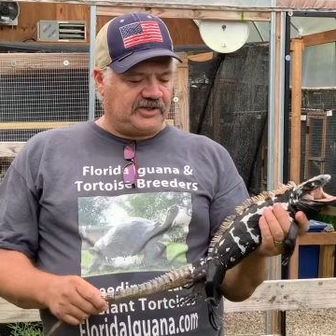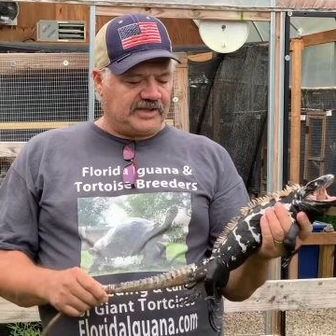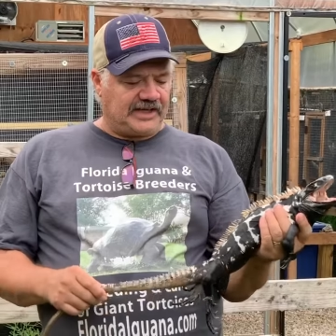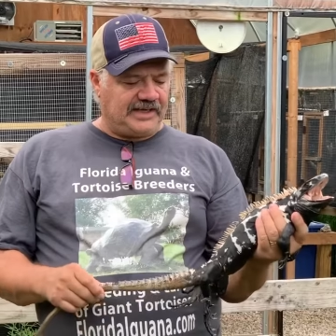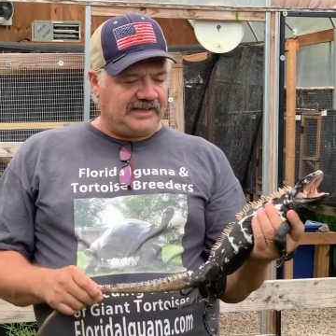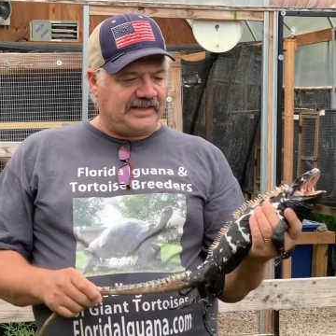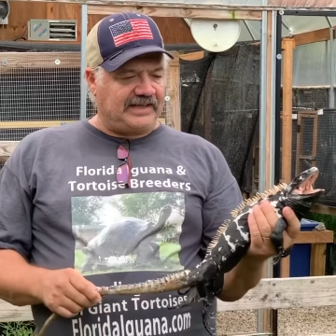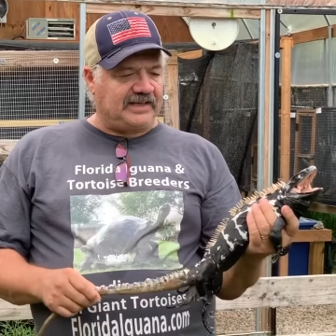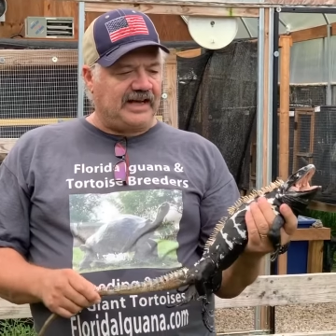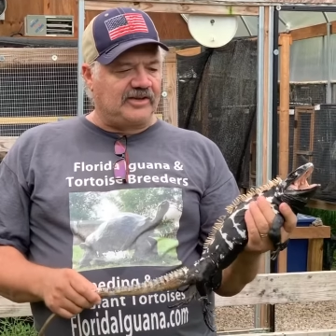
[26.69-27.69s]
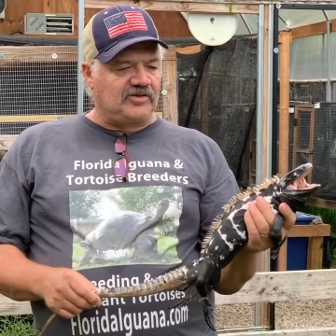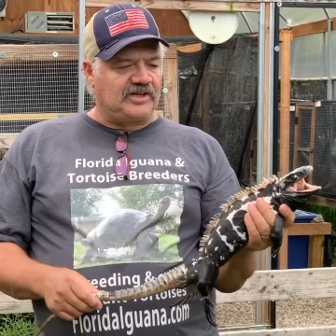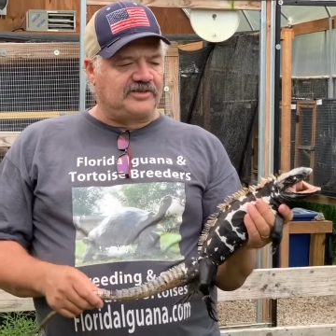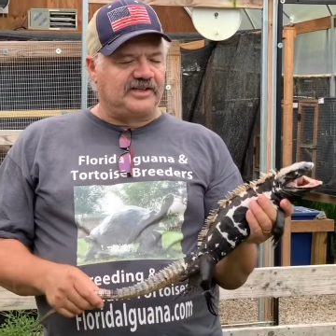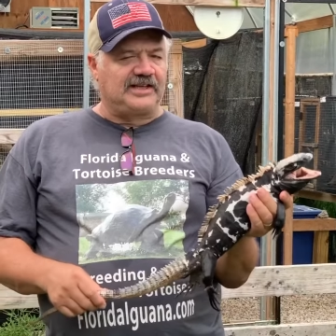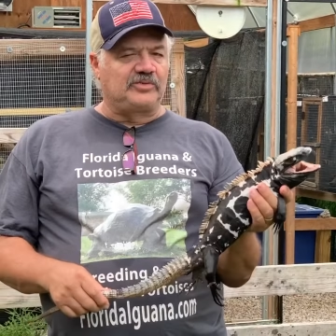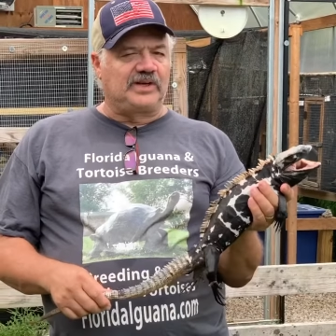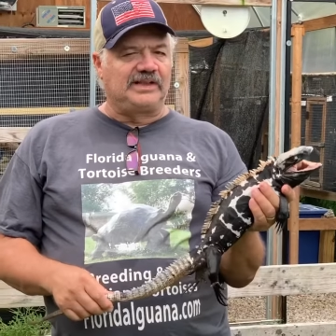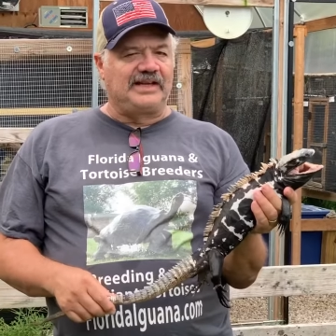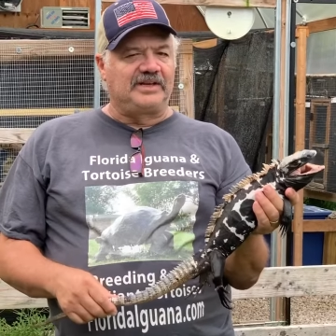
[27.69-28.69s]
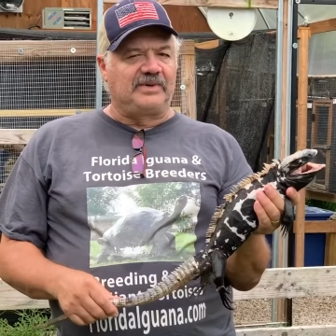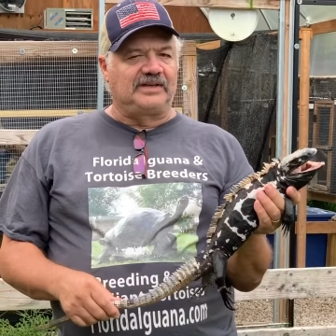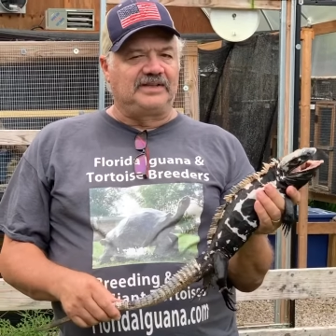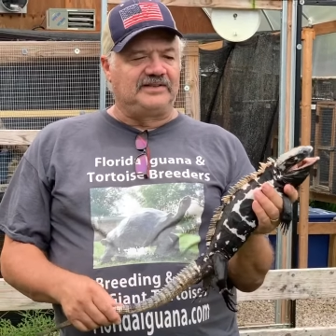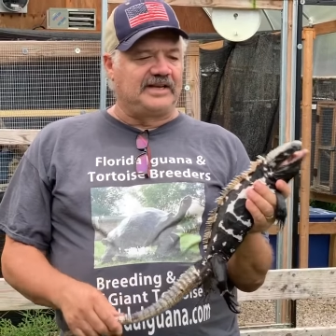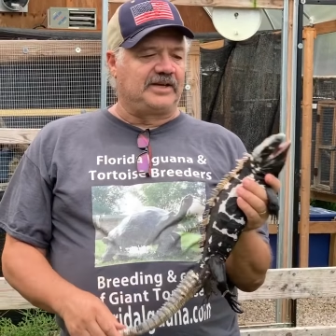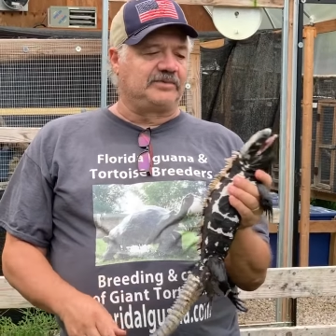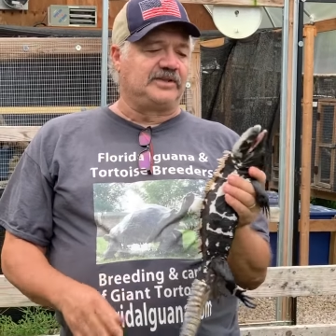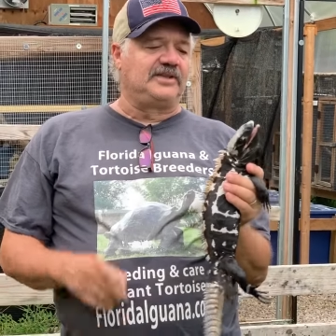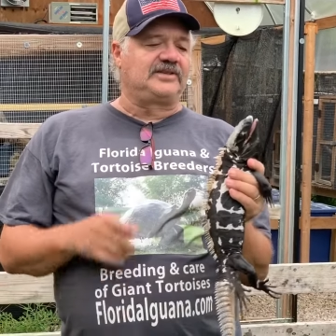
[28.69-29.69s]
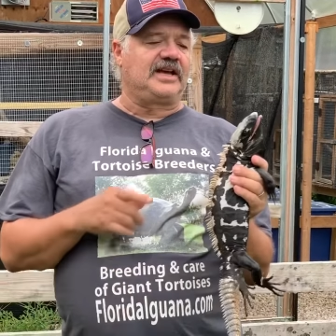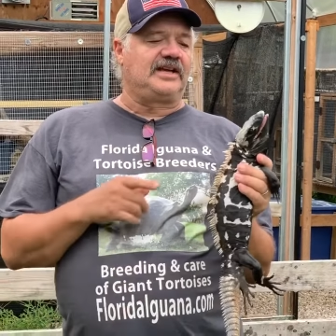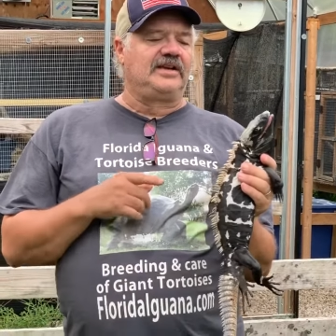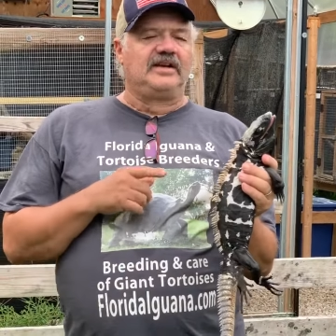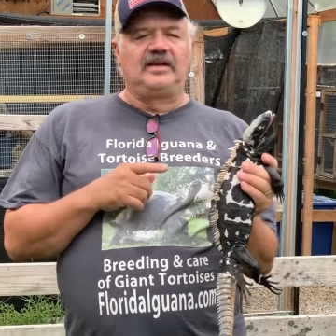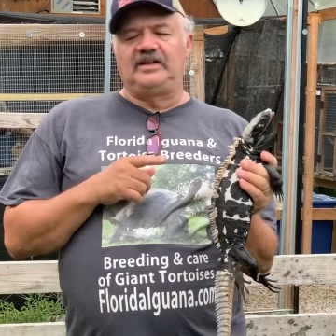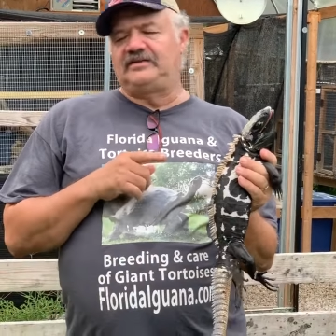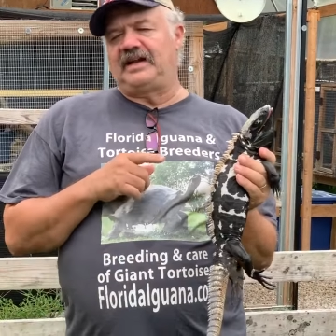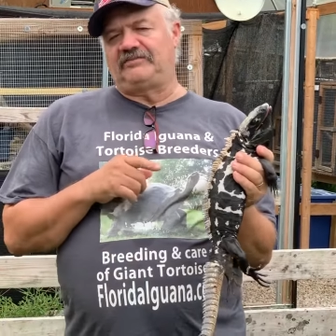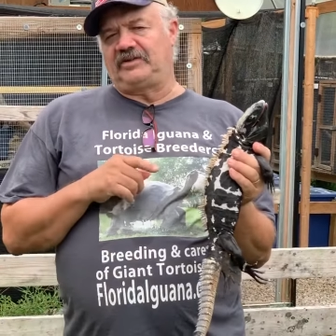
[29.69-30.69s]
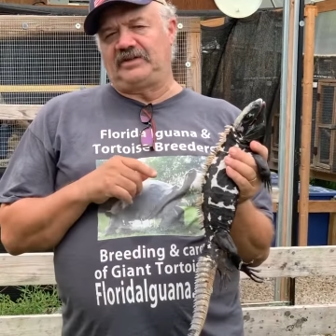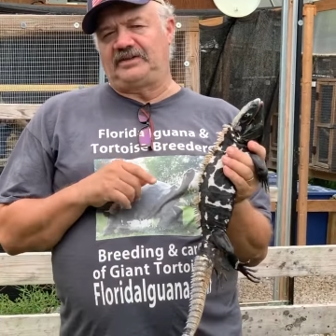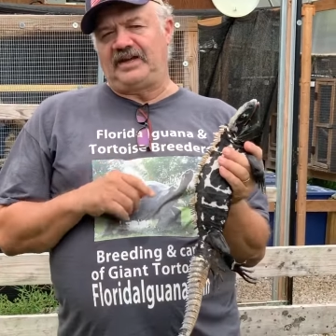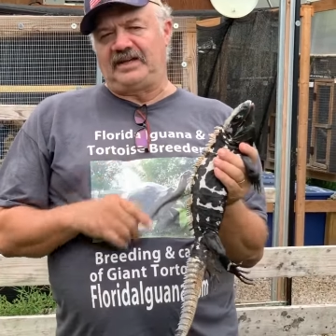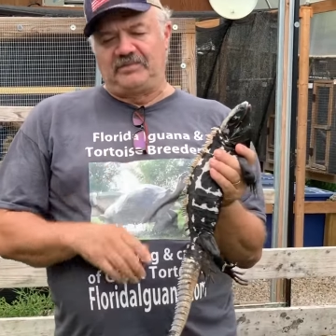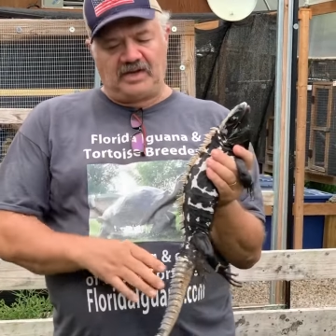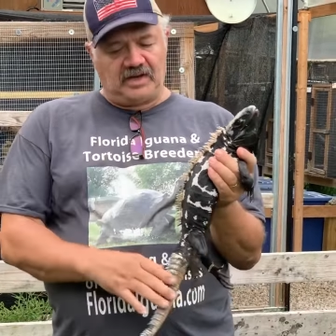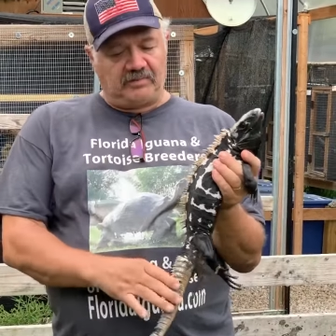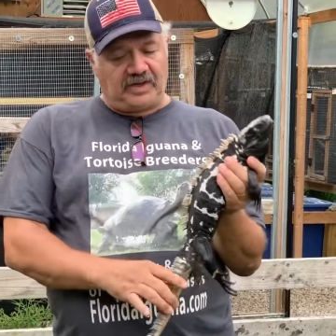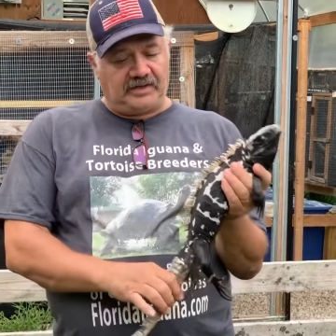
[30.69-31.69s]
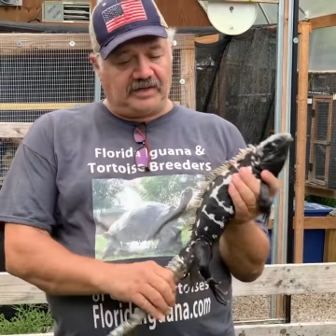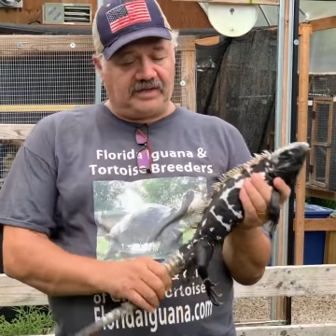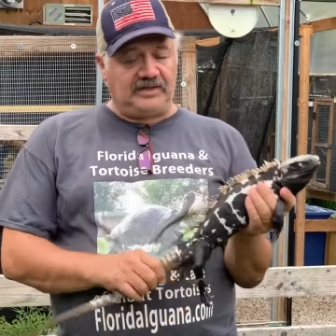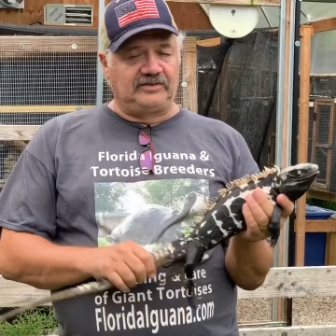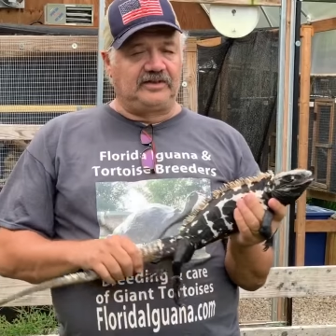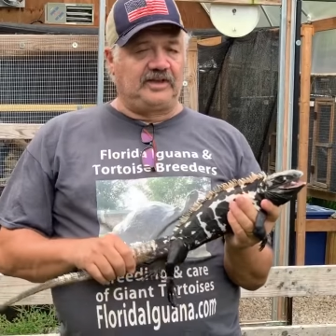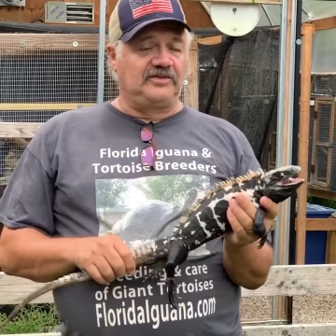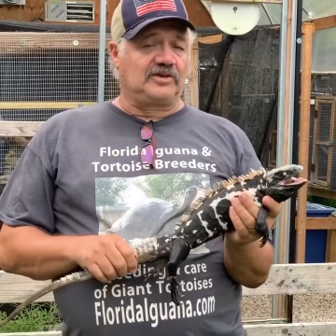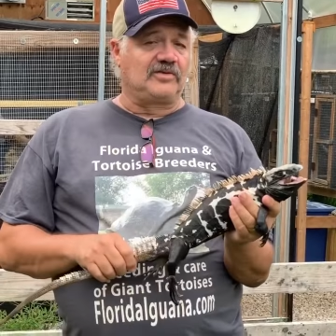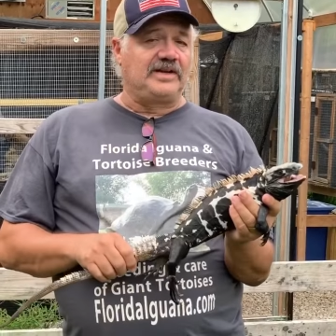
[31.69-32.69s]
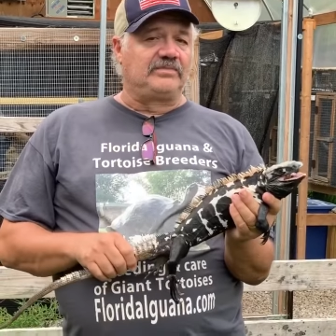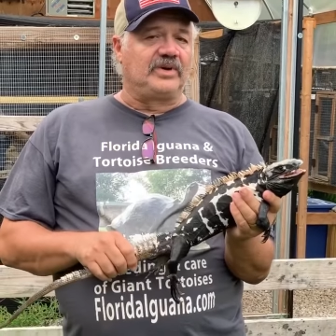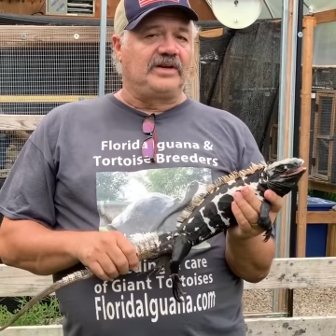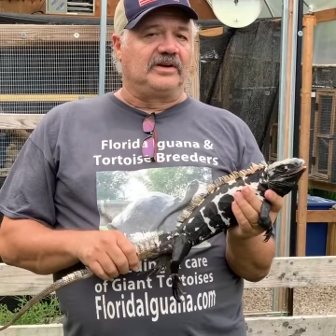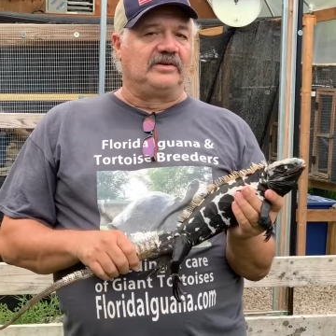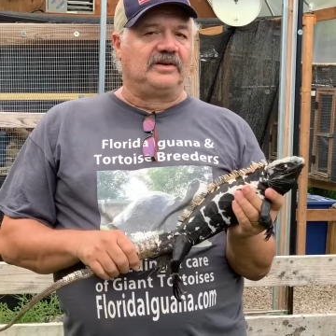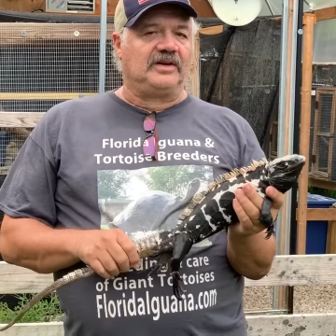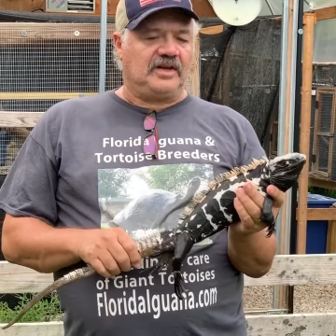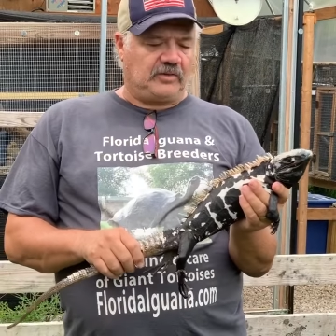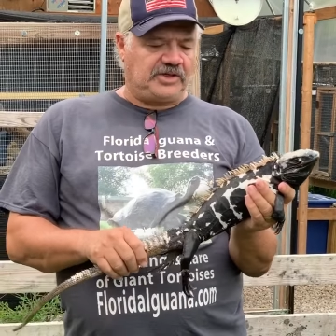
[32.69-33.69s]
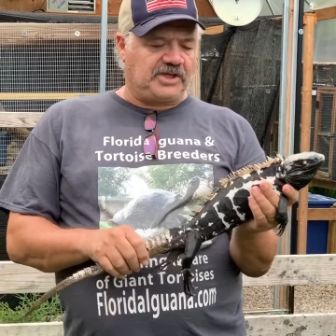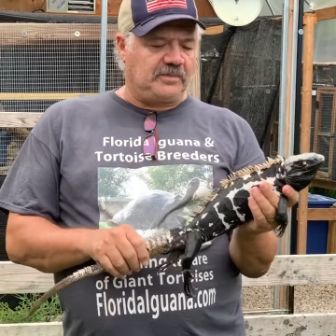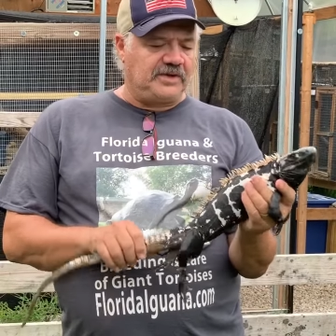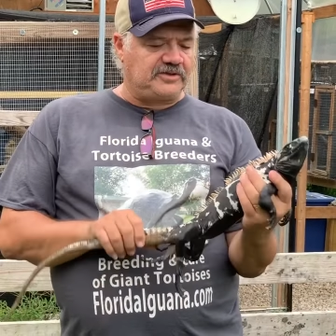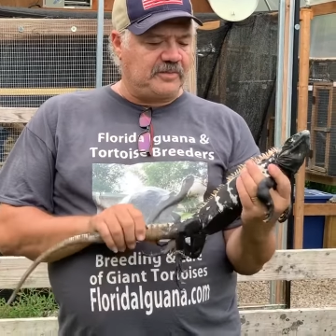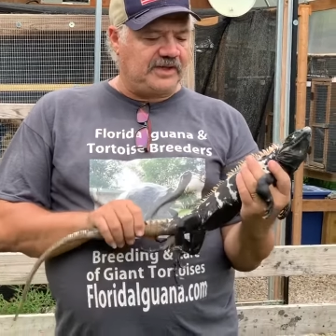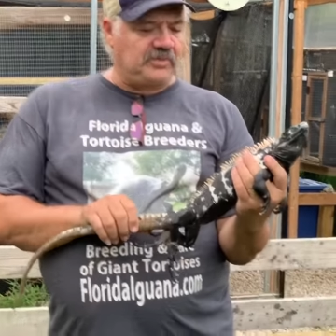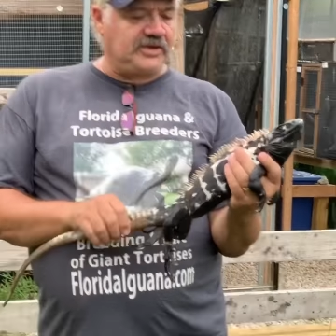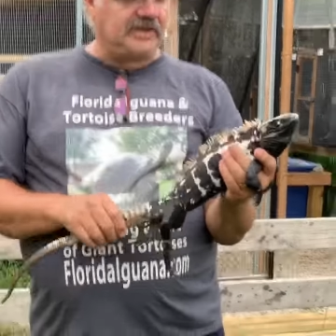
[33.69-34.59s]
got to get that contrast, and that's what I like about these animals. Now, this guy, he's not very tame, but he's a, he's a great breeder. Why don't you come in, Samantha? We'll get a